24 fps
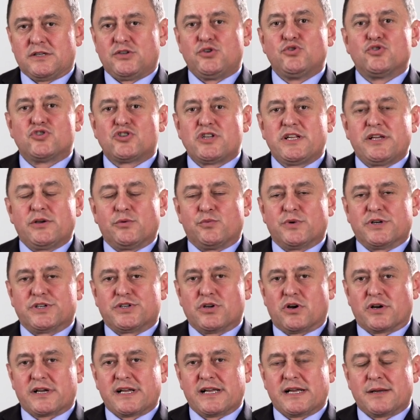Usually we're
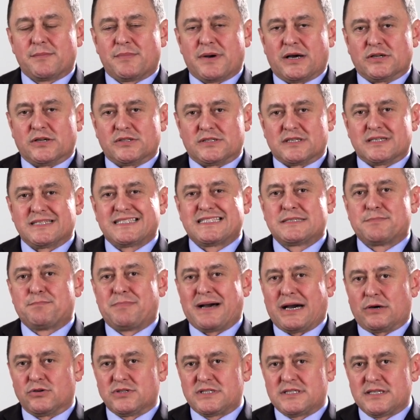talking about
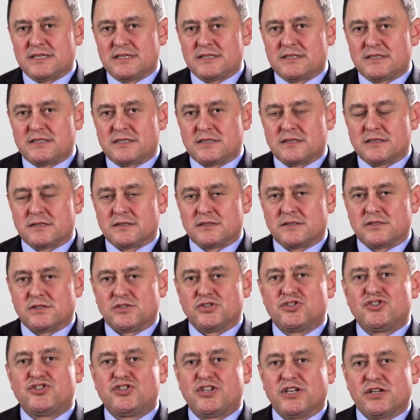spouses,
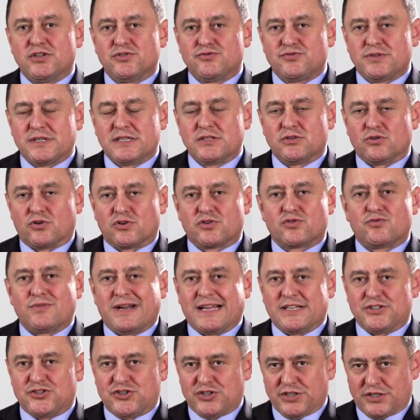children or
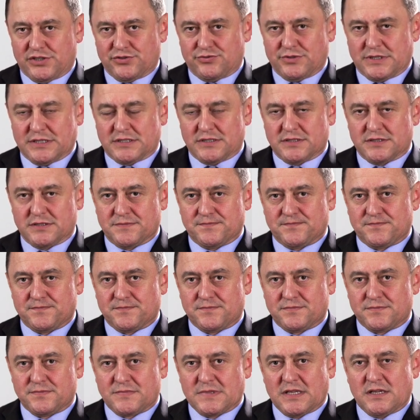grandchildren.
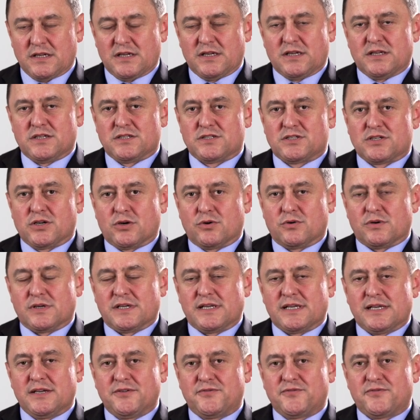So
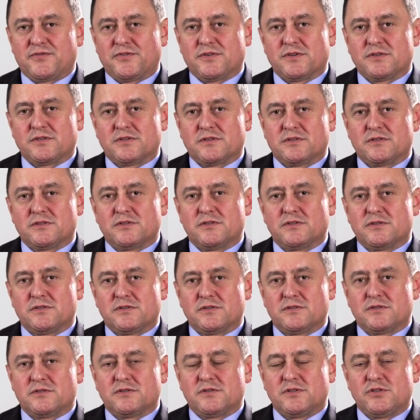if
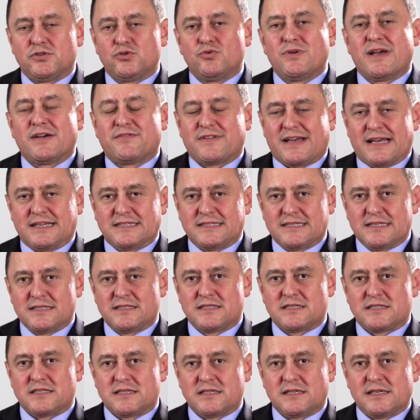you have
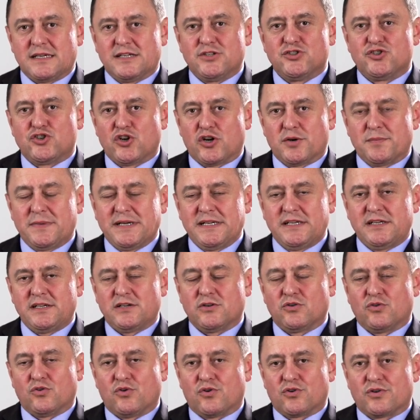assets in
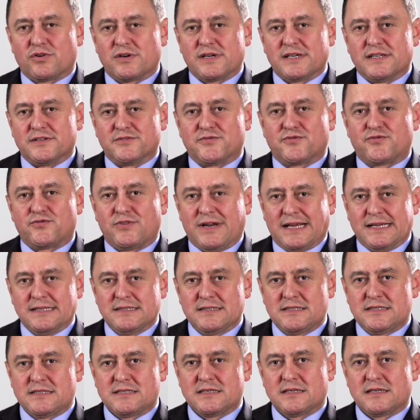Germany or in
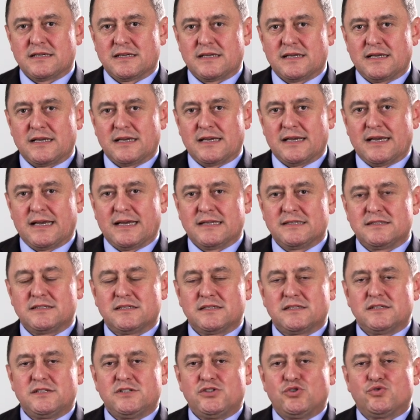France and
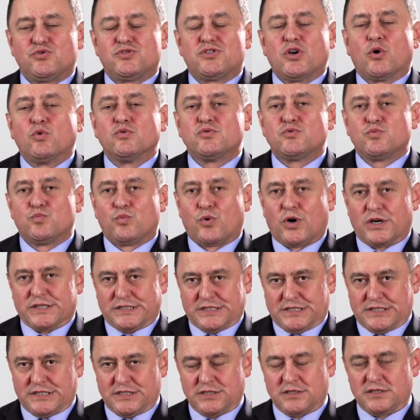you don't
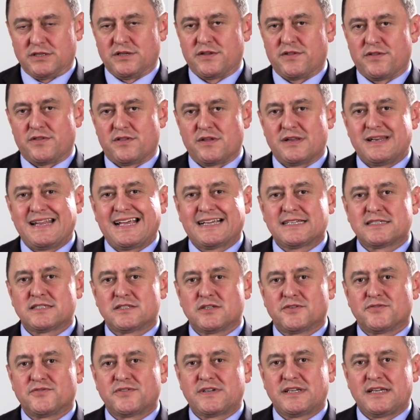want the
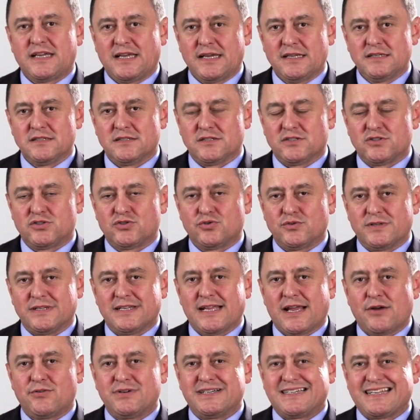next of kin to
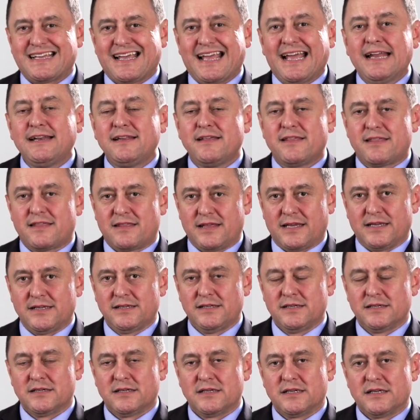inherit
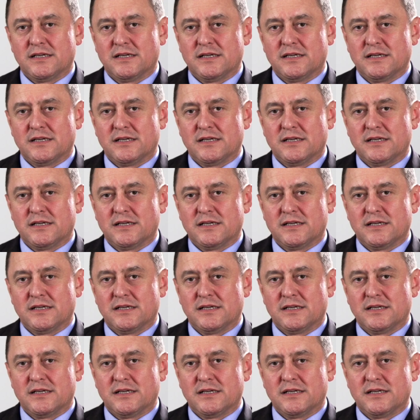anything,